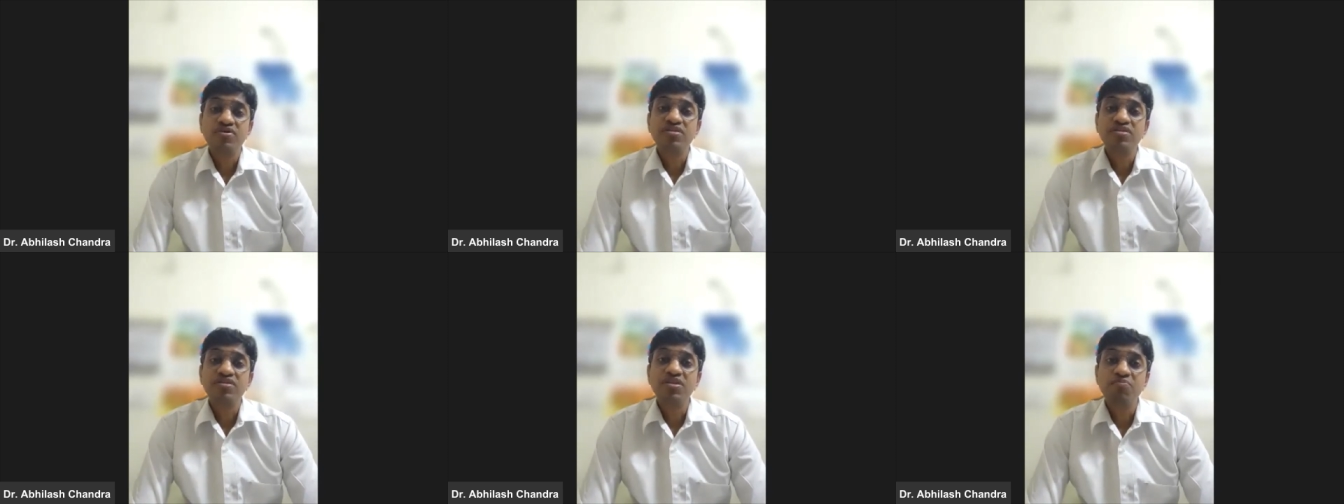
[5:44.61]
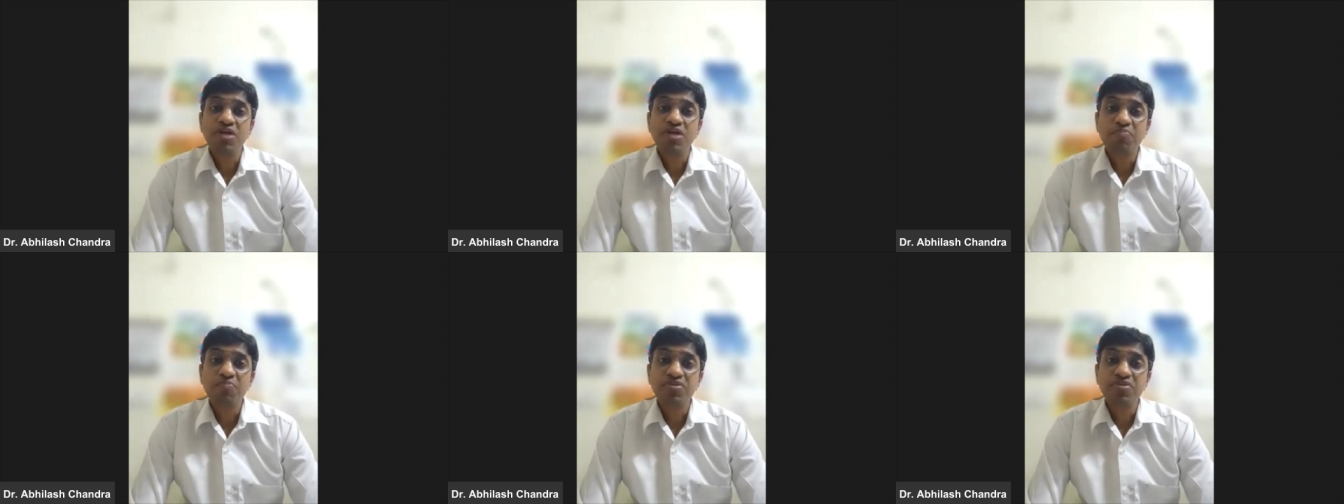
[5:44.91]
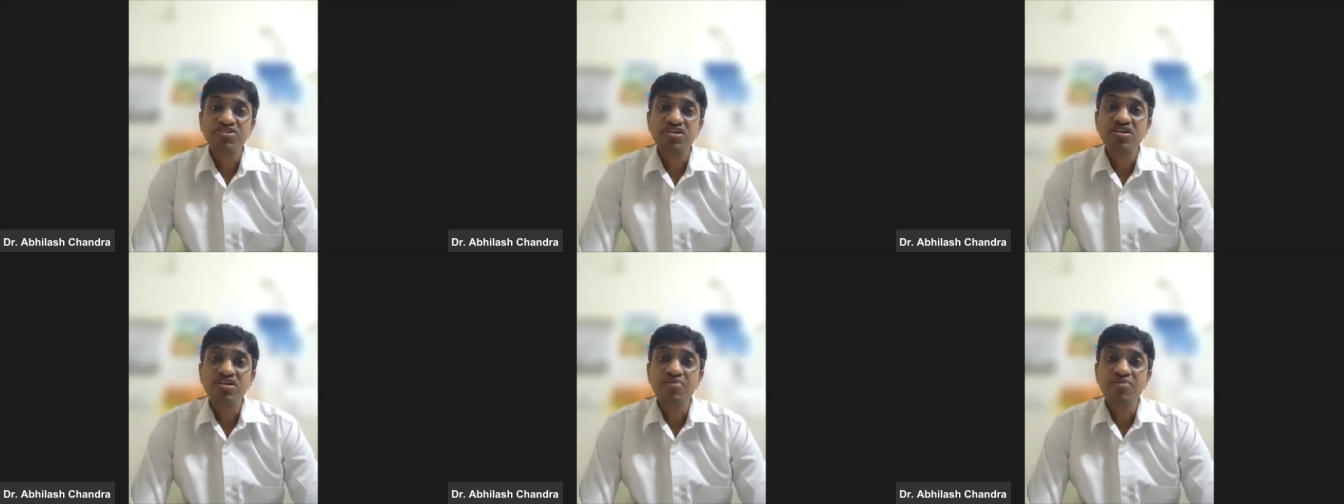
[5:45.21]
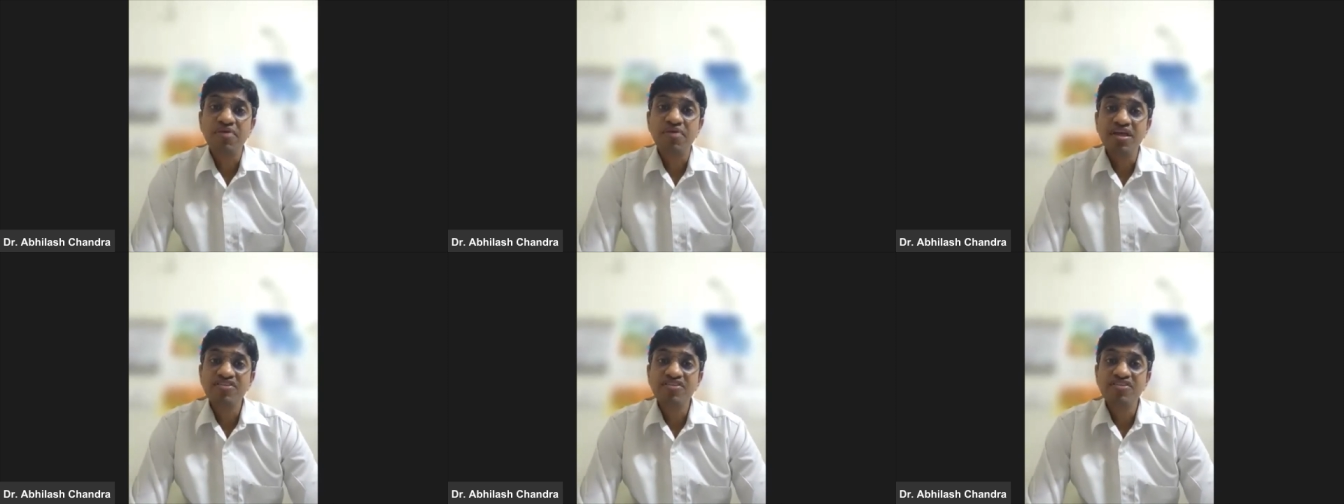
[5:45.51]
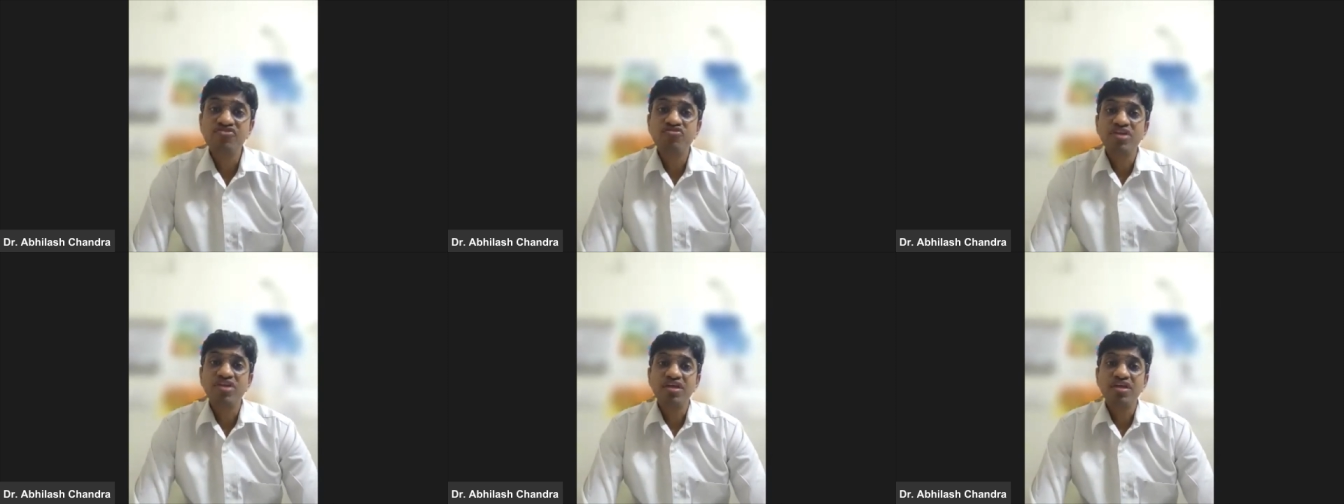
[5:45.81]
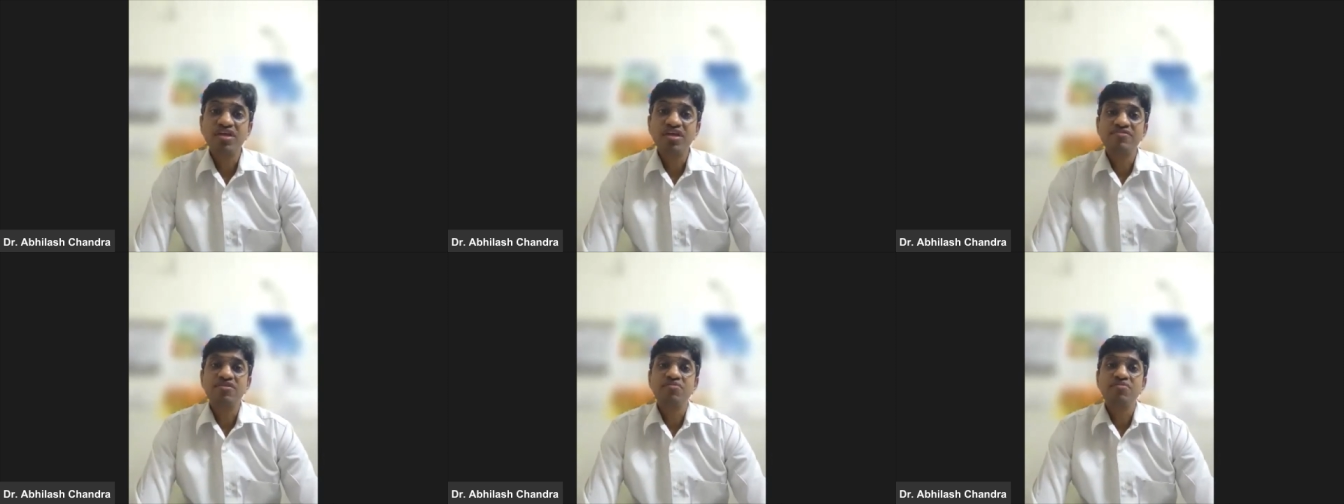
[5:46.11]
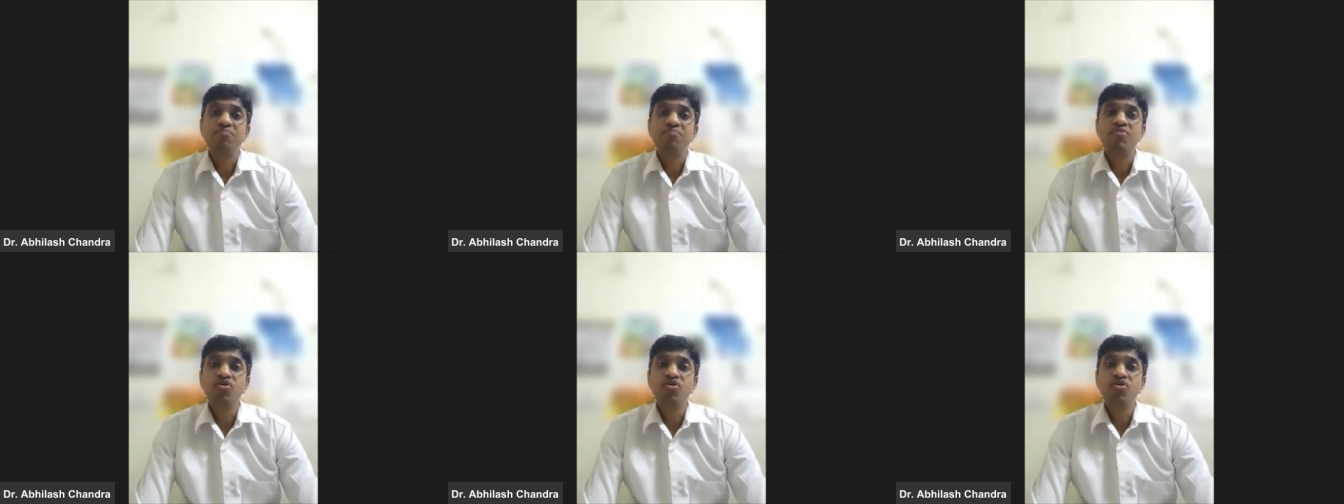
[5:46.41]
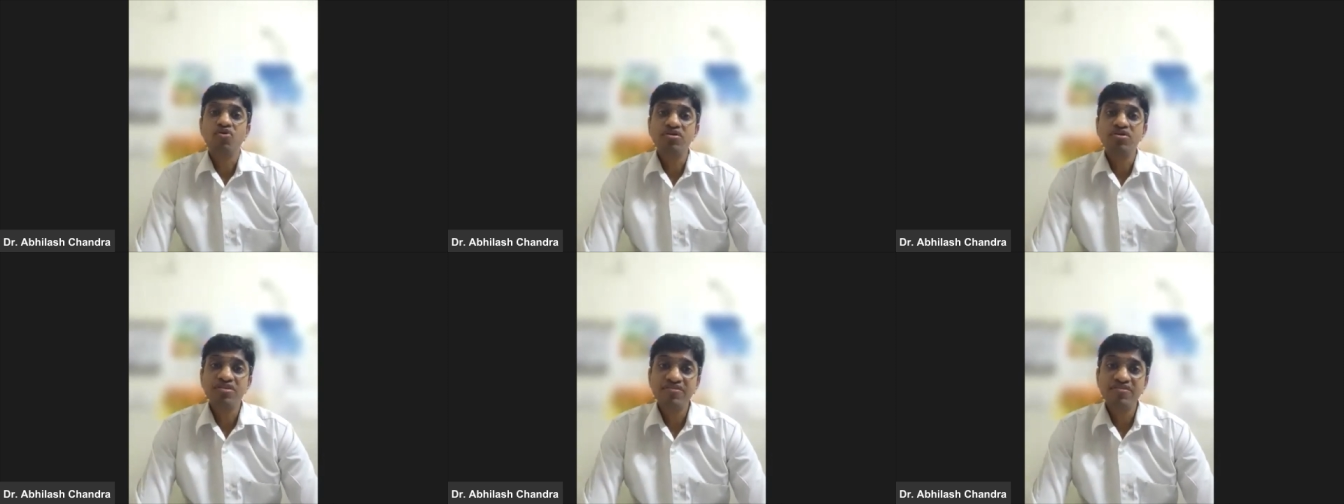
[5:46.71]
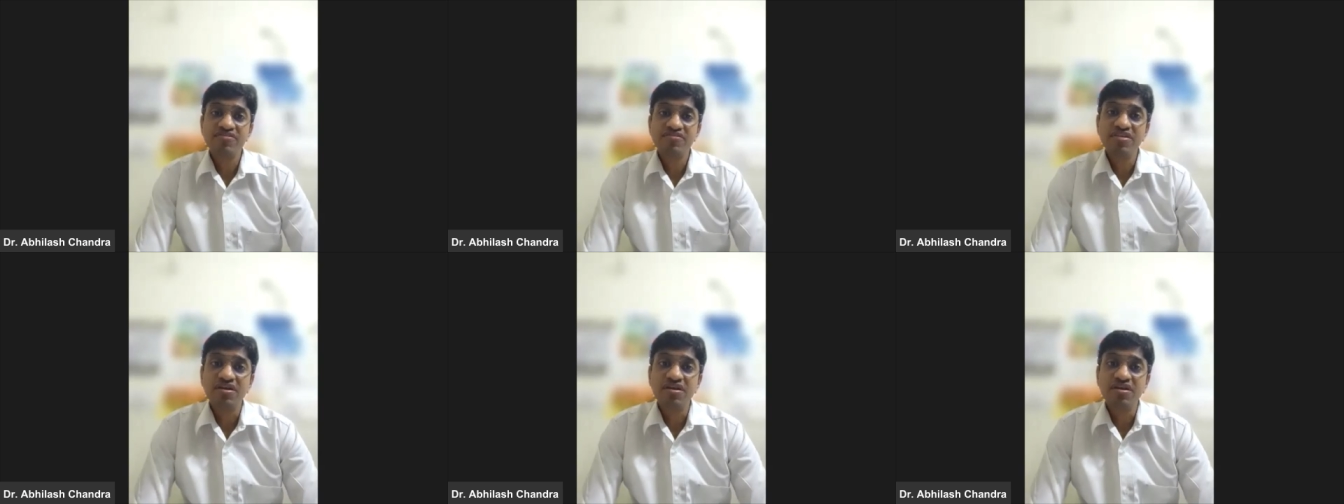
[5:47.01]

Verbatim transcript: the blood pressure remains raised beyond this,